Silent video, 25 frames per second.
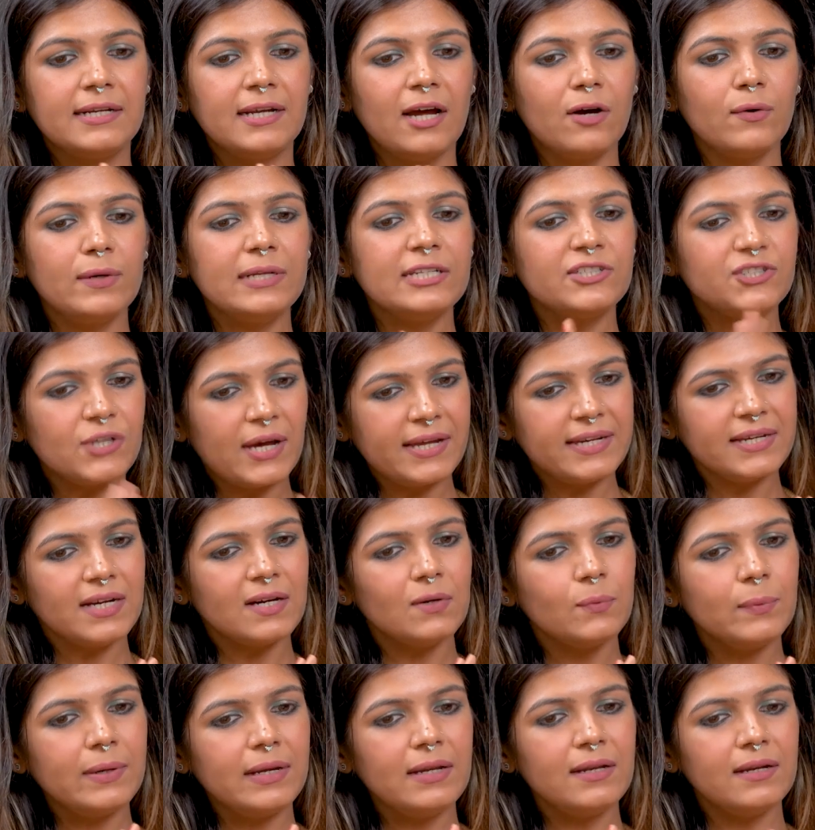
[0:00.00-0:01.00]
Now, in
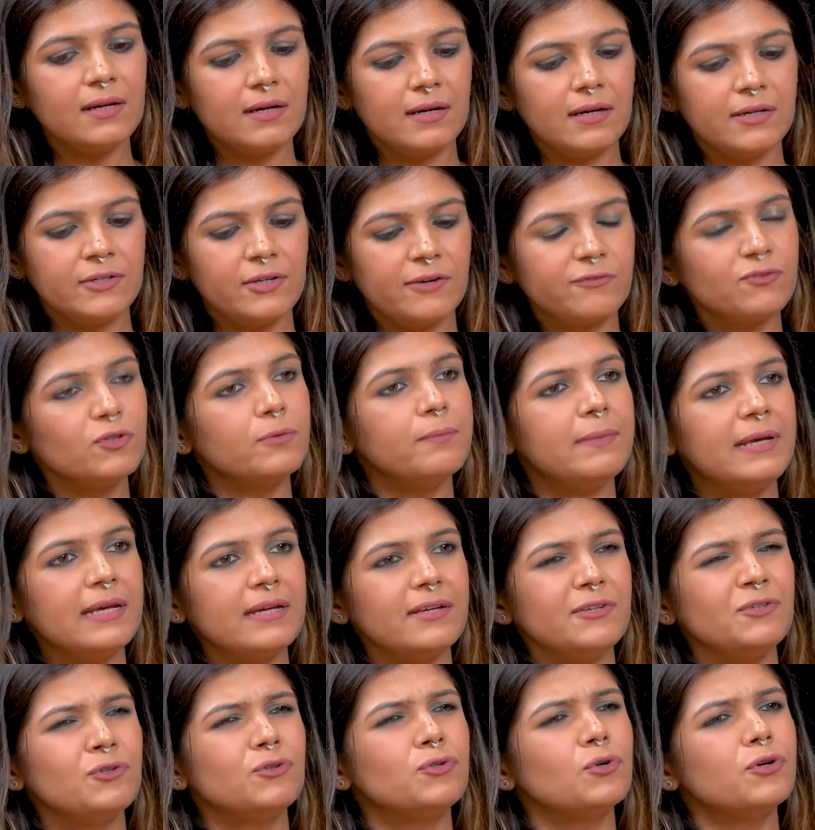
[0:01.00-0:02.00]
Sharia will,
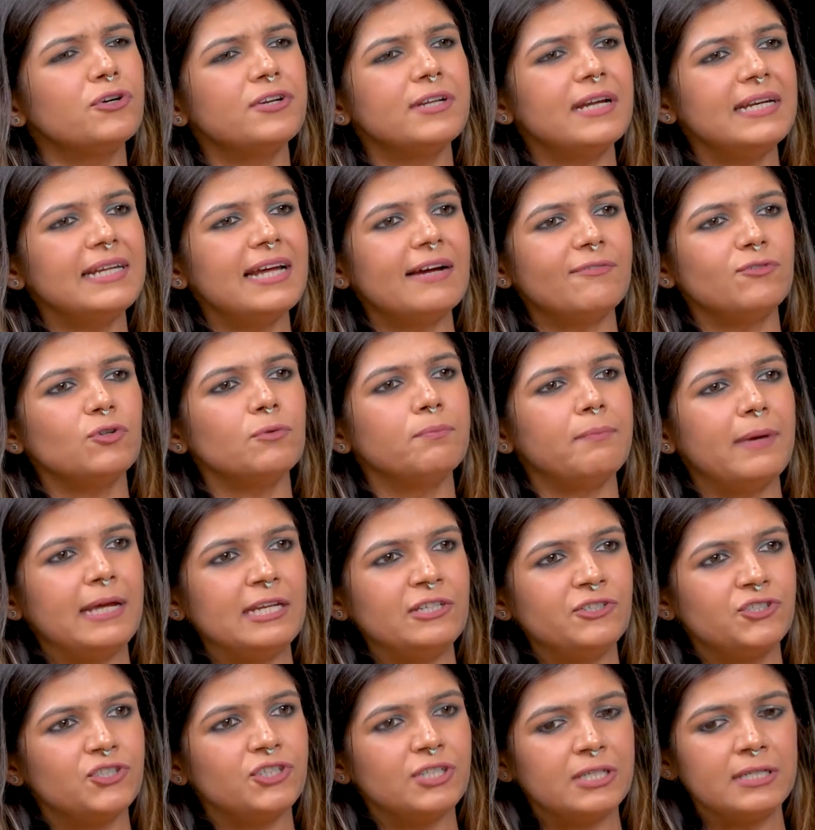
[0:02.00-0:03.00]
you don't really have to
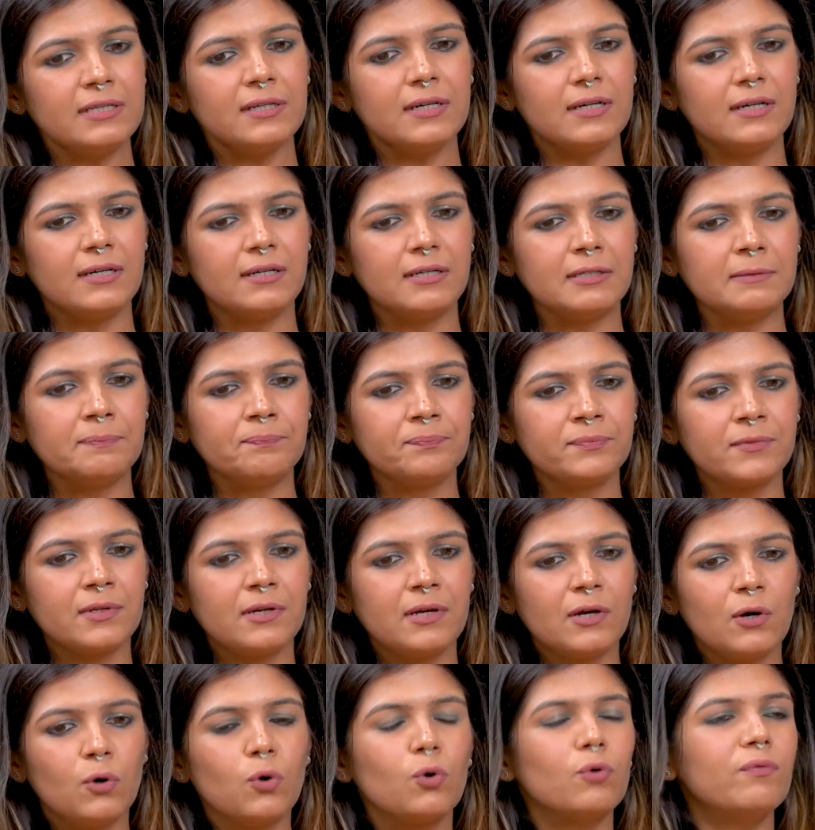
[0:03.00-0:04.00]
mention
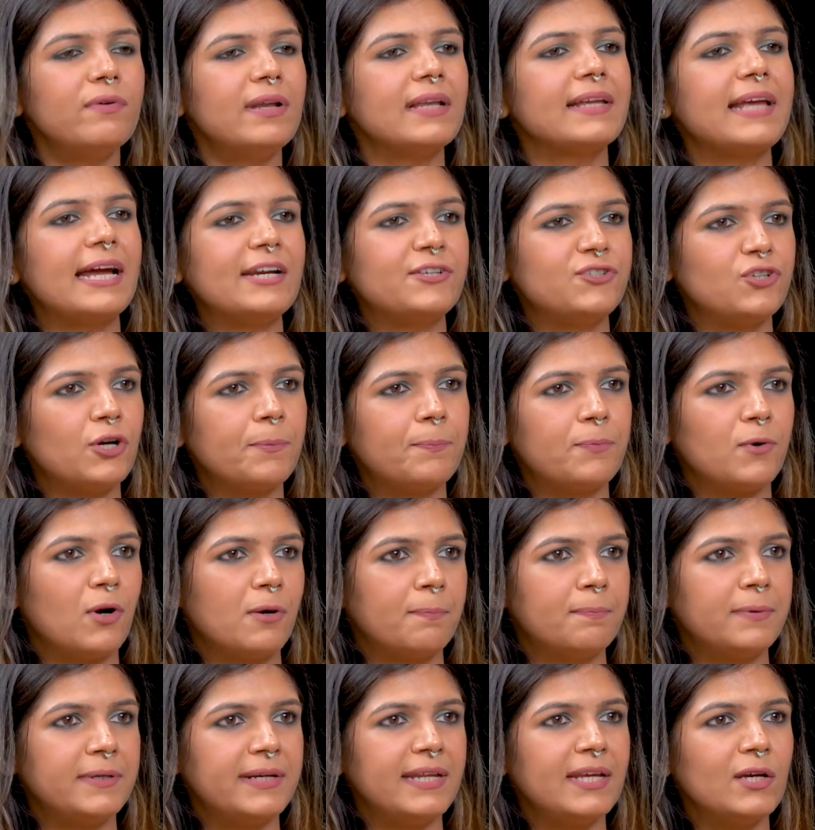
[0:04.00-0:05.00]
who will get your
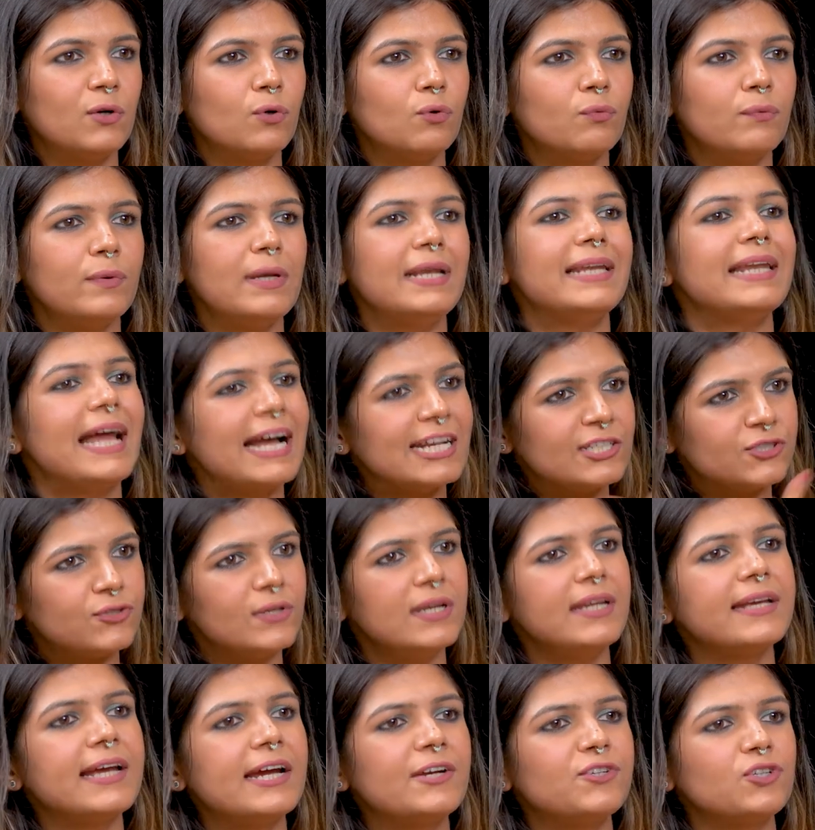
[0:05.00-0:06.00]
property, who will
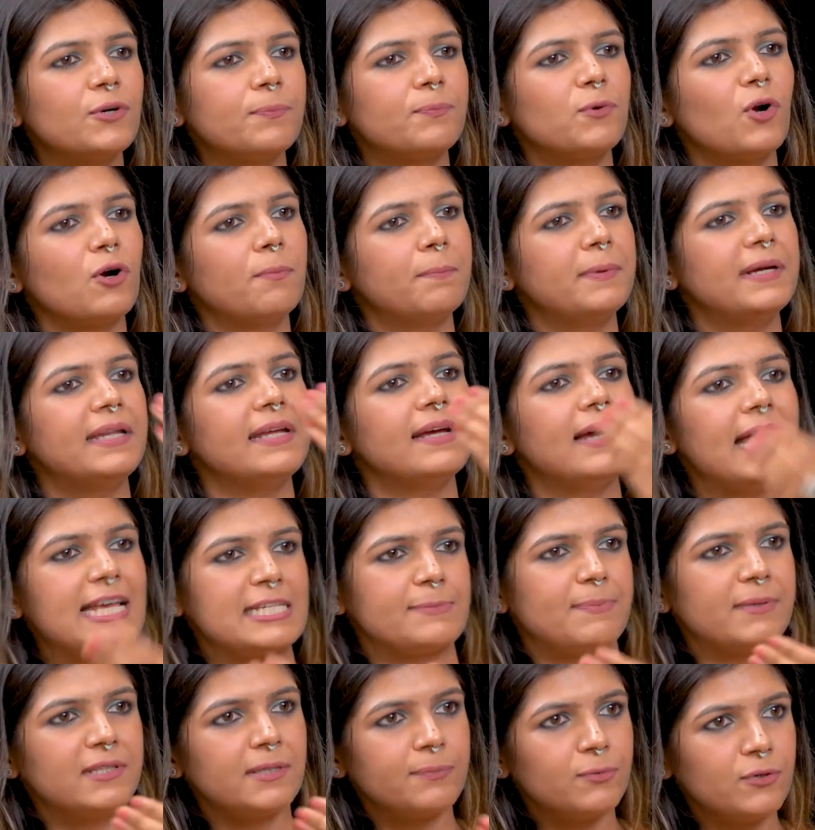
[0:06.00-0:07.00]
naturally get your property
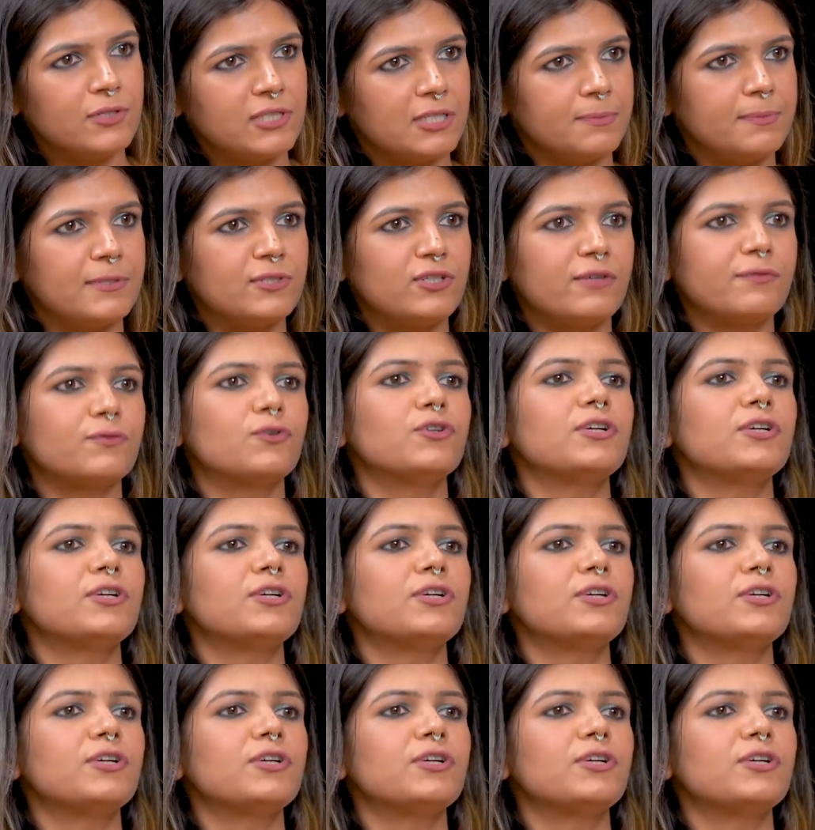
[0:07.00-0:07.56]
as per the principles of